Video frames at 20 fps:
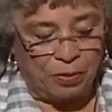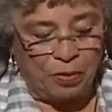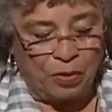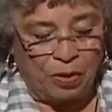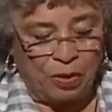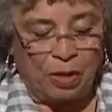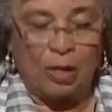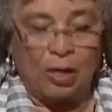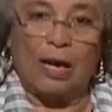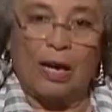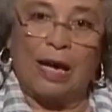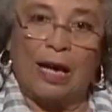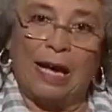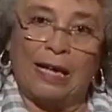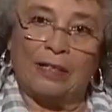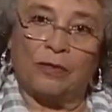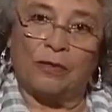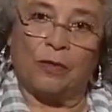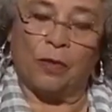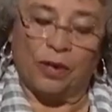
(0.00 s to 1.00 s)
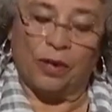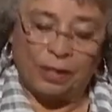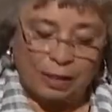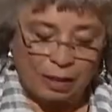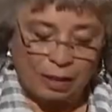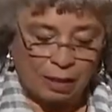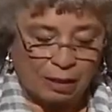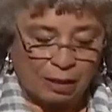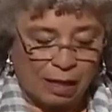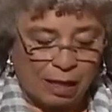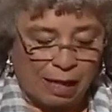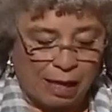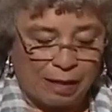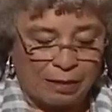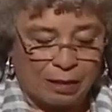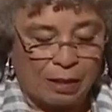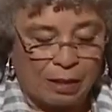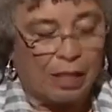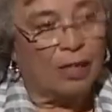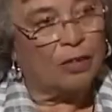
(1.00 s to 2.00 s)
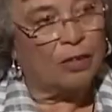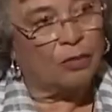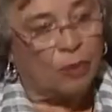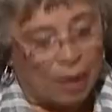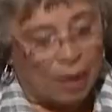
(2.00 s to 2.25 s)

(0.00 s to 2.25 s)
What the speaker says: poor and working class